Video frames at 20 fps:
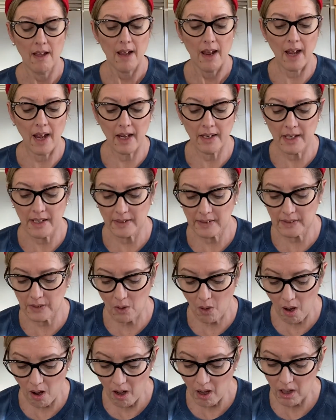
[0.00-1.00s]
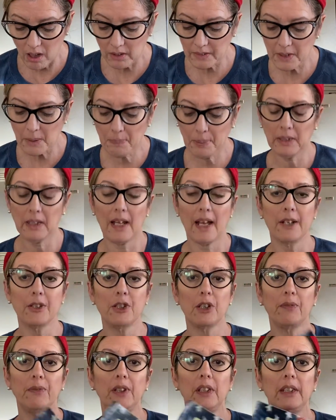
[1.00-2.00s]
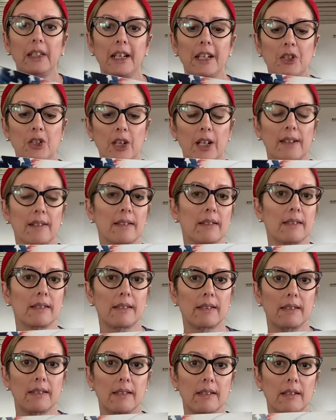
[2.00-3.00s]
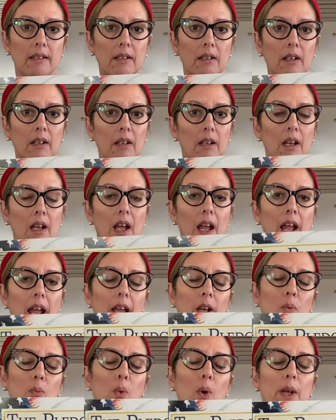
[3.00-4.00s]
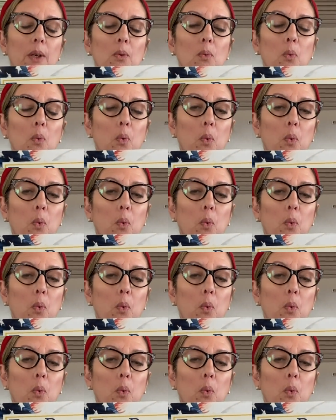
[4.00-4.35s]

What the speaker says: and it's called the Pledge of Allegiance. And when